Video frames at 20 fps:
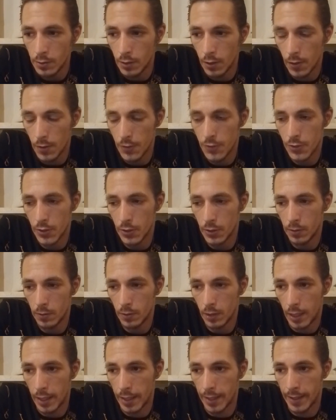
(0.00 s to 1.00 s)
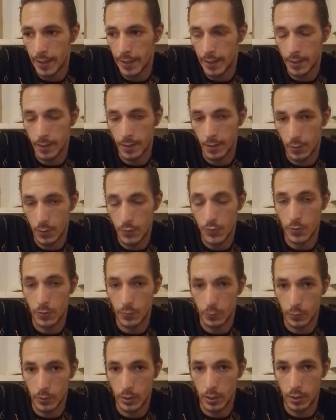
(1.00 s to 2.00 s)
Also, I
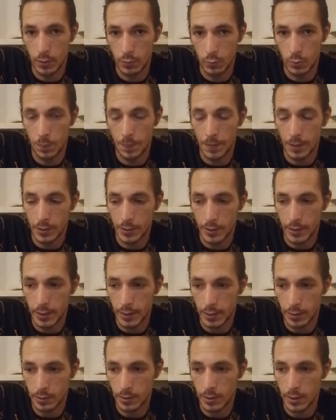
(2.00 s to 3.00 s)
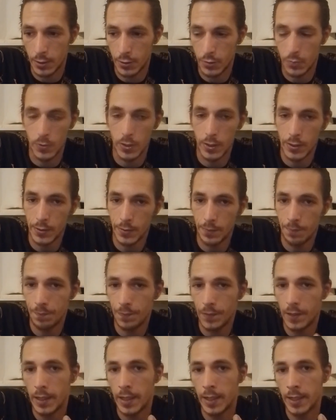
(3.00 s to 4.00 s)
repaired the air cleaner strut,
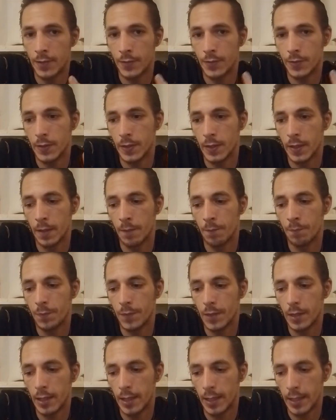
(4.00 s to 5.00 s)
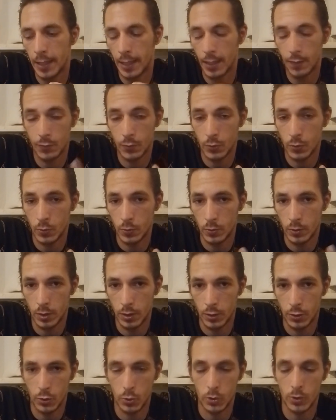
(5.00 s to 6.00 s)
and I have to
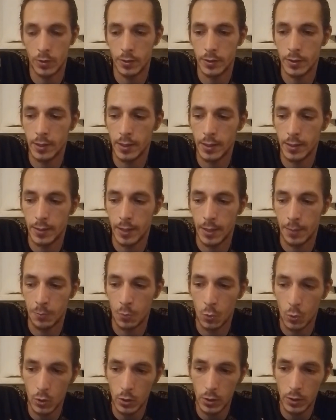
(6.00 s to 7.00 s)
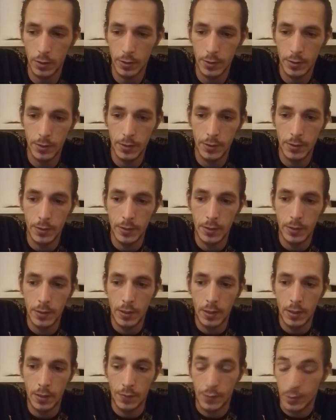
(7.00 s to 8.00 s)
shorten that more.
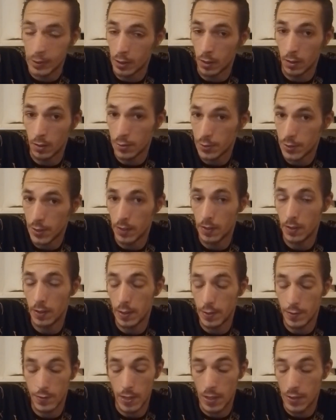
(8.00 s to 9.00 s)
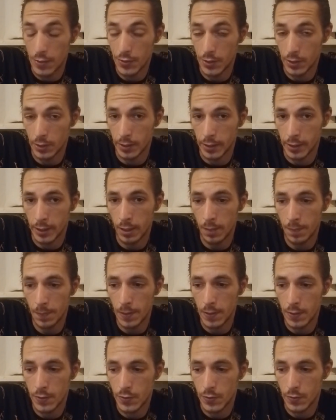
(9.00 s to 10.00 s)
The car is still starting up.
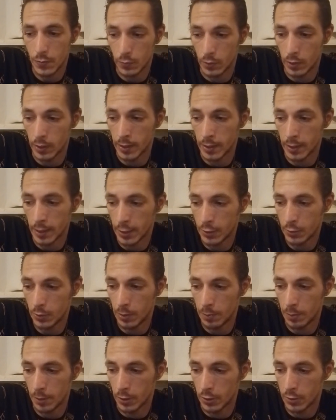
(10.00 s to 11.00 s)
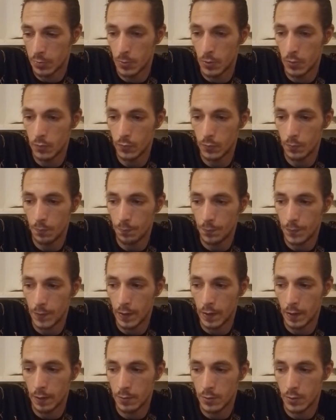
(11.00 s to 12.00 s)
It's running actually better smooth.
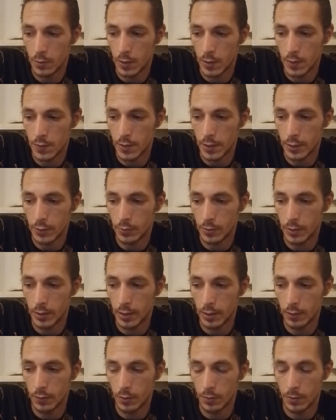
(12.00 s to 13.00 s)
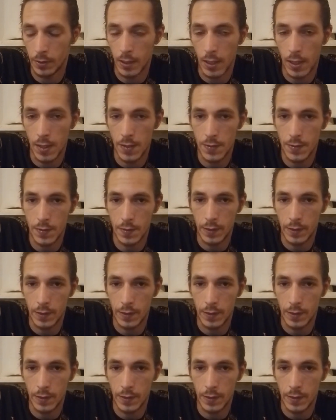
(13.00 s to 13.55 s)
So that's actually very nice.